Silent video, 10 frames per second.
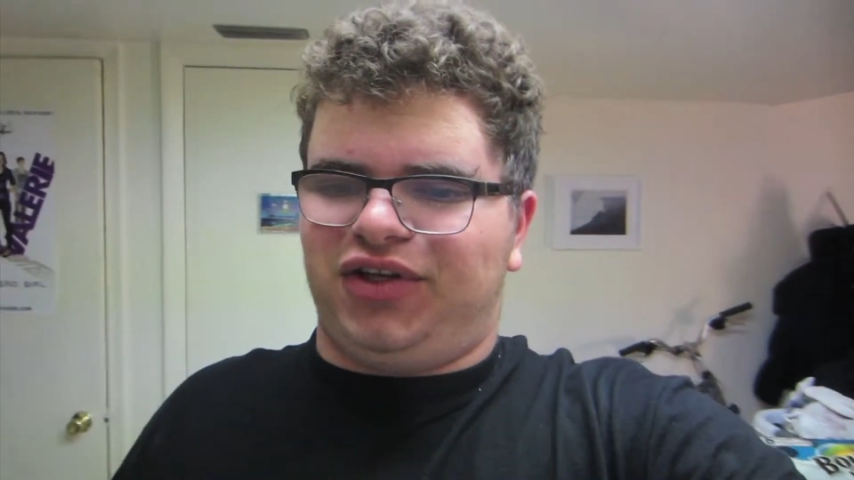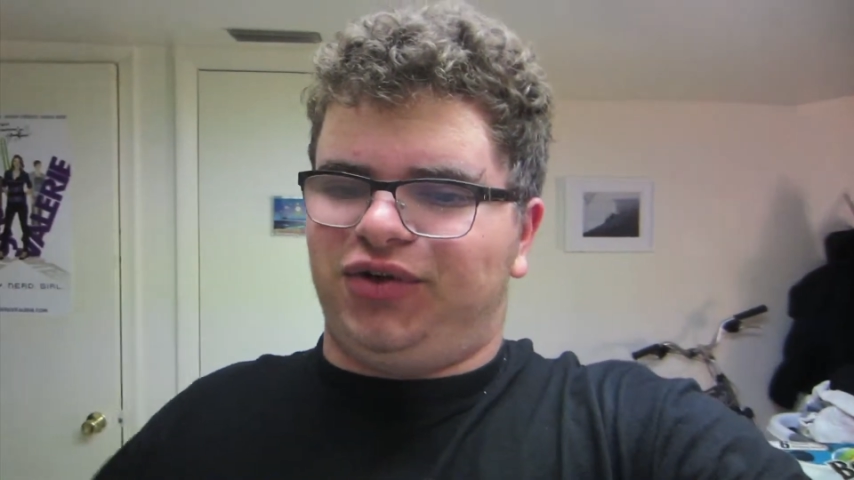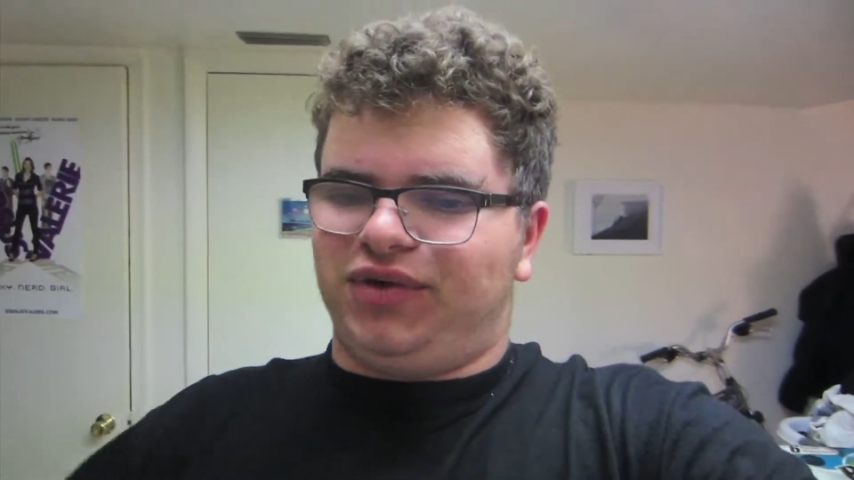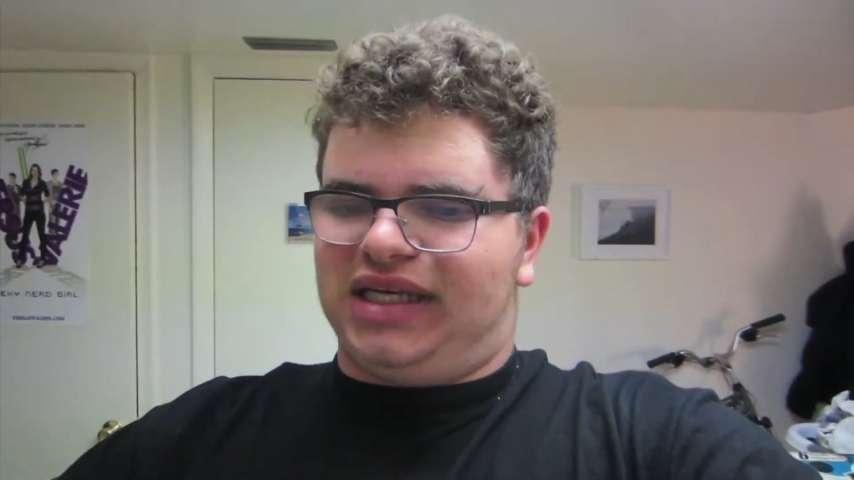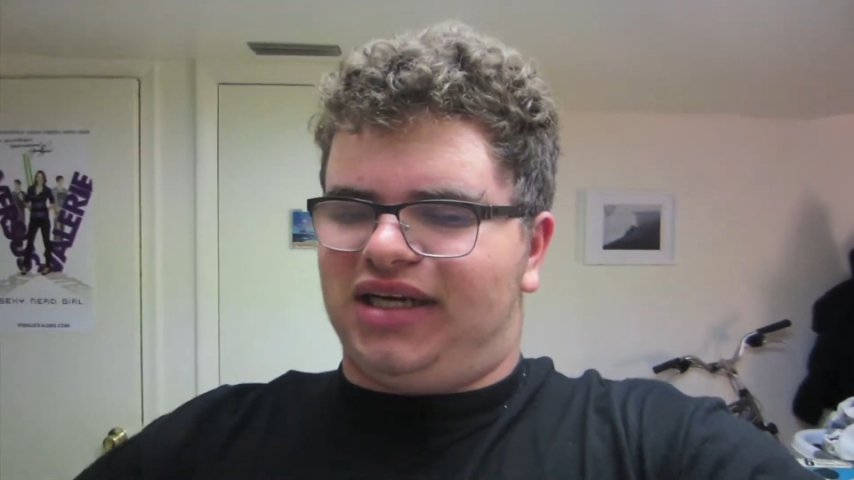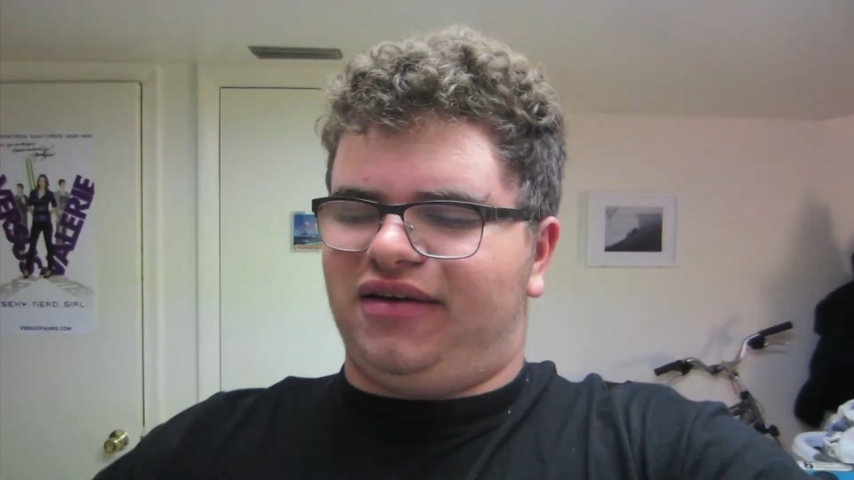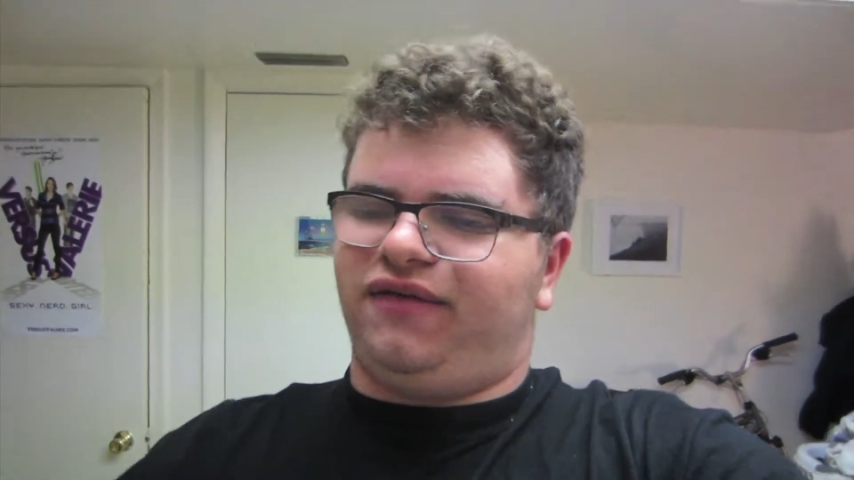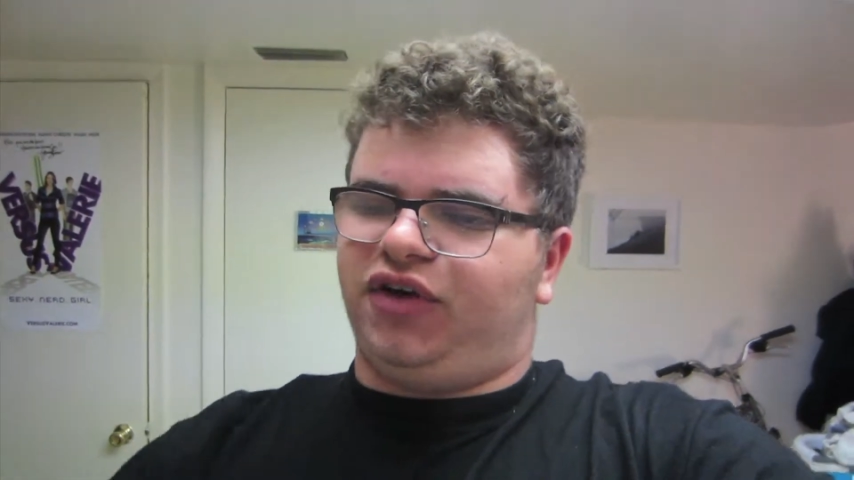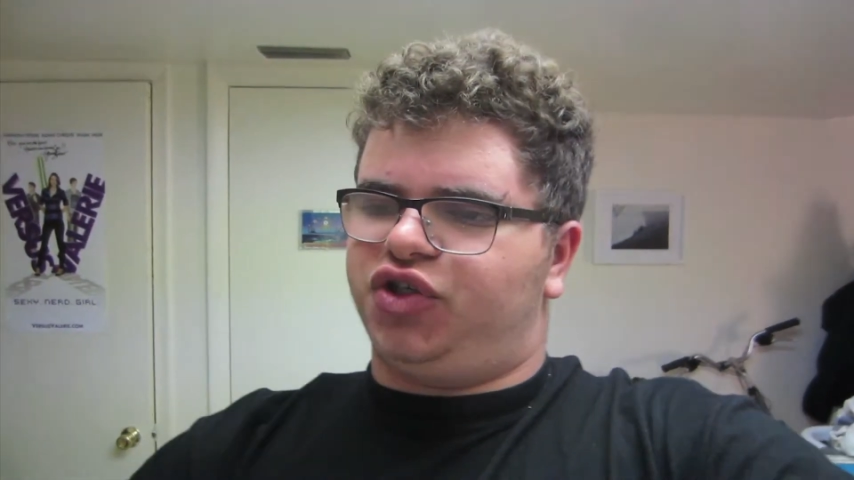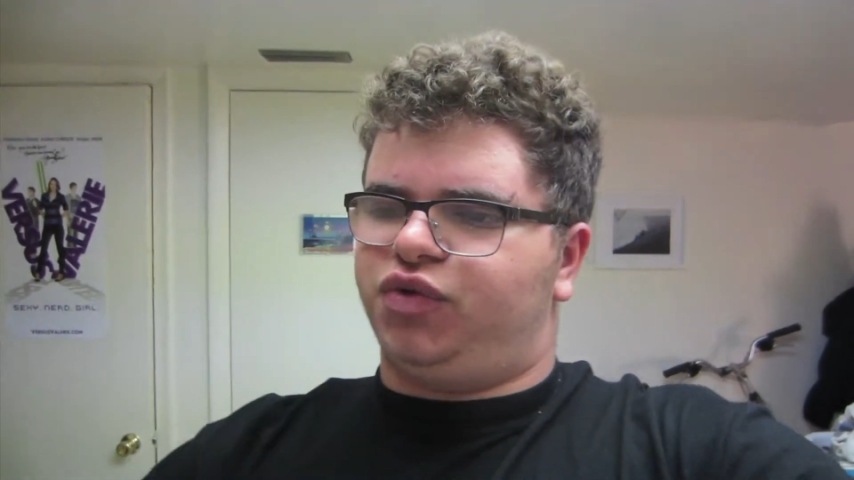use like a
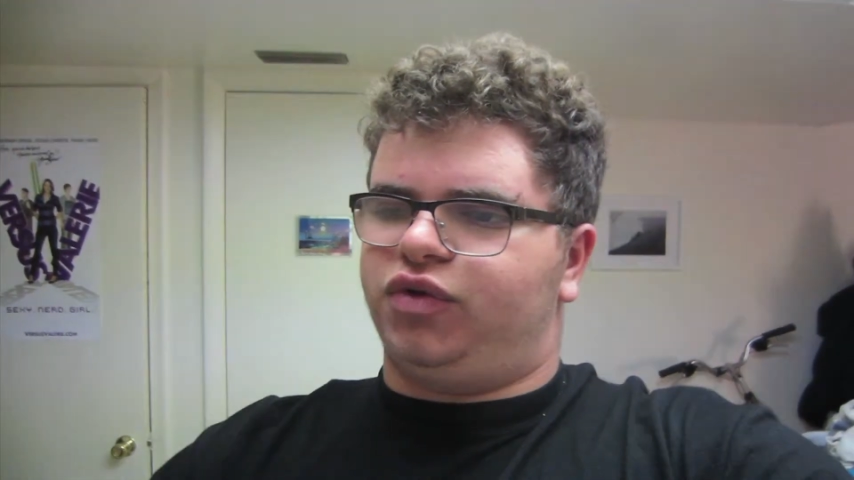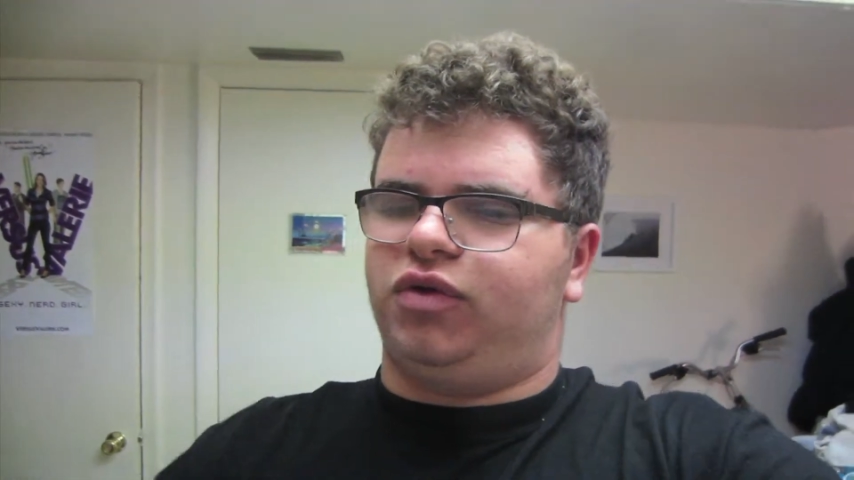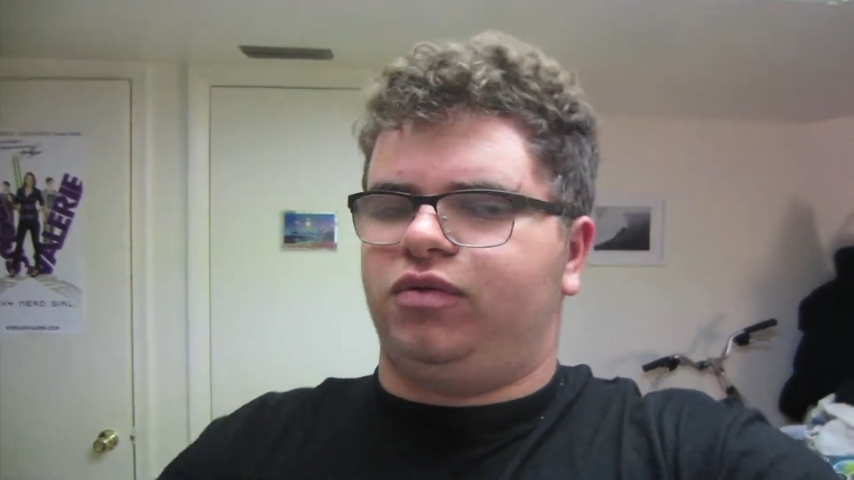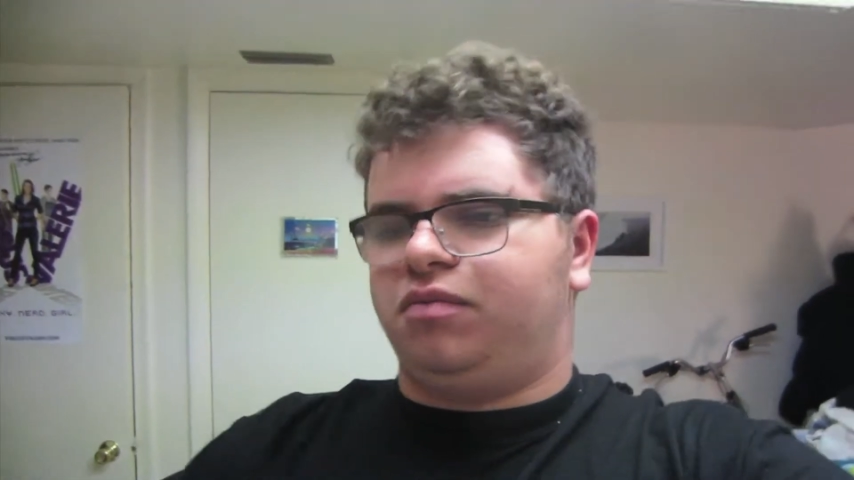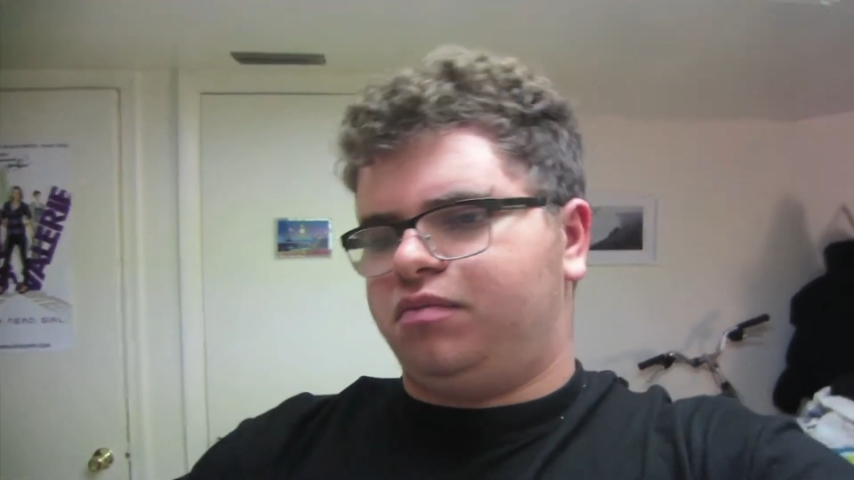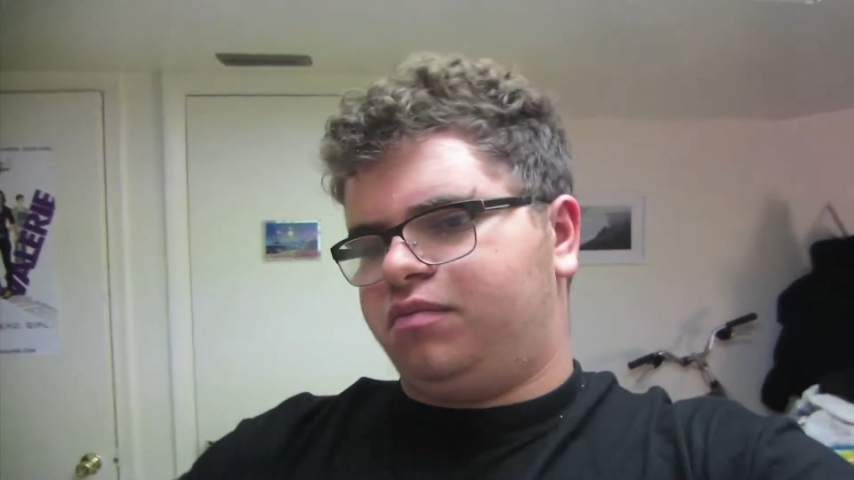virtual